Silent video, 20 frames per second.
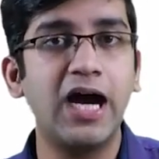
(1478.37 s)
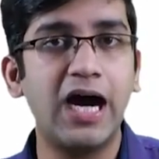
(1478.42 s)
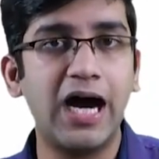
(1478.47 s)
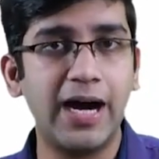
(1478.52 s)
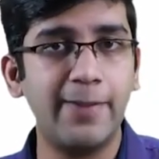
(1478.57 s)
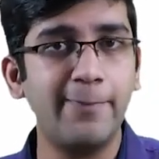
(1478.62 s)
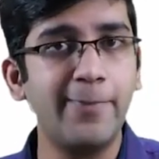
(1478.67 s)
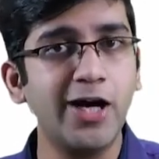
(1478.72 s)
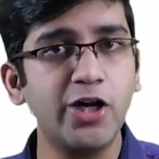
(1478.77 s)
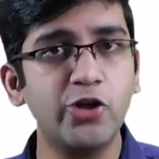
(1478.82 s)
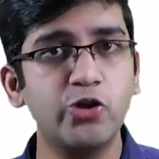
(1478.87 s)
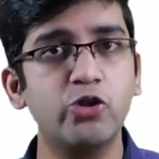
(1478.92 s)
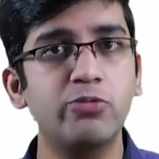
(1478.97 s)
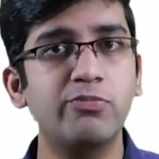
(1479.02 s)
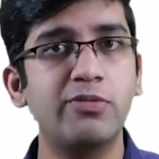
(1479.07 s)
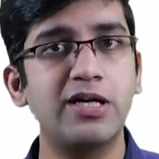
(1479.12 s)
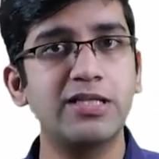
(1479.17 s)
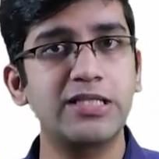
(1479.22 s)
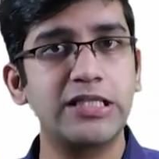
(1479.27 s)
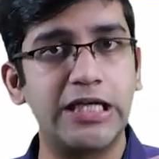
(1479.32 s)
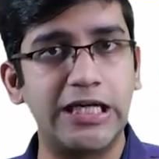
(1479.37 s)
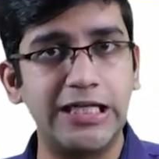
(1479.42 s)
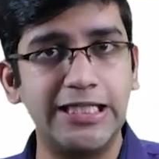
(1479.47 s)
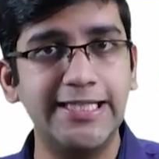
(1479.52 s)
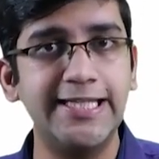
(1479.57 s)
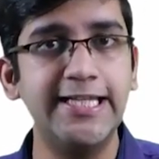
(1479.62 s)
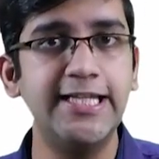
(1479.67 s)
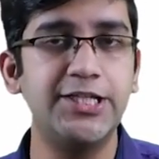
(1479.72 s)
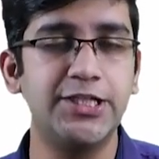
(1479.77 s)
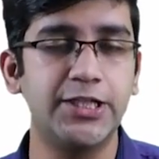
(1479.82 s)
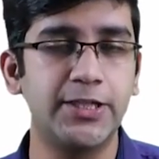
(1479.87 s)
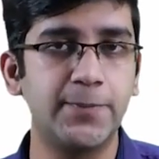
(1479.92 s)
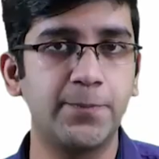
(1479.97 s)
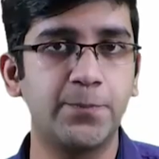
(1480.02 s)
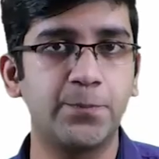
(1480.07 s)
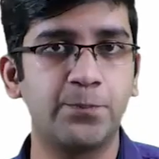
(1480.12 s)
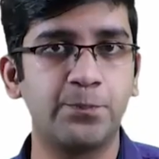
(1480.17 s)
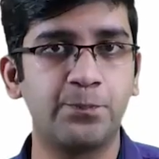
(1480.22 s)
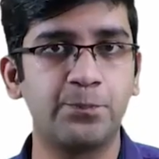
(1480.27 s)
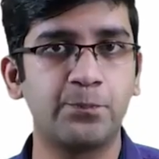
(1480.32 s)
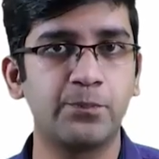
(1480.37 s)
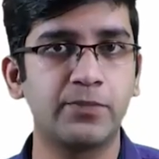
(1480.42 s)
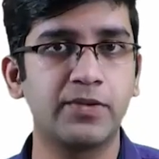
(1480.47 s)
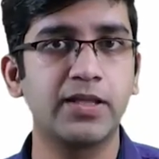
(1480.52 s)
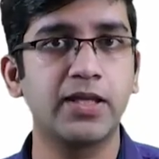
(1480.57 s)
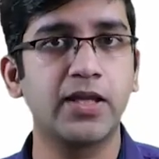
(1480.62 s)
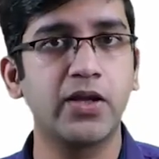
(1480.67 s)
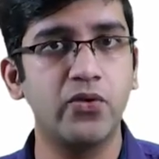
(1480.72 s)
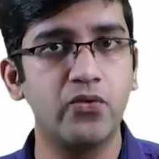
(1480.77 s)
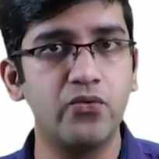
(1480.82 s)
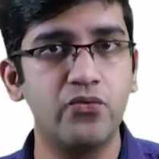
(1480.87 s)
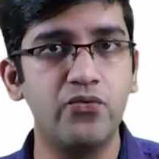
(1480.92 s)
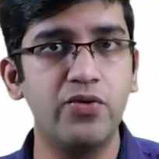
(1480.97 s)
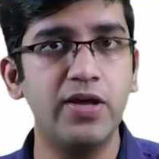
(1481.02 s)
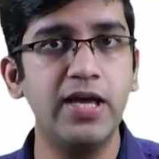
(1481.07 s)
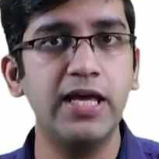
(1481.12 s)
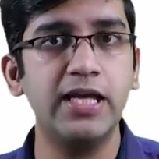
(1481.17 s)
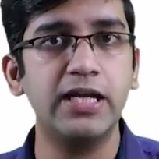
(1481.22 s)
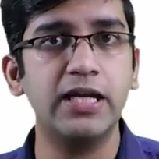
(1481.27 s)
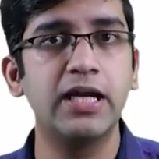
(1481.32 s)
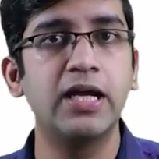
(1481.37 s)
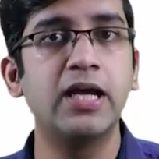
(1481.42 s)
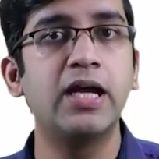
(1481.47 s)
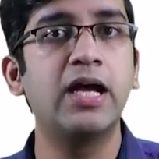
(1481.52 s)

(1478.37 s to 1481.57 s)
Hamartomas are lesion where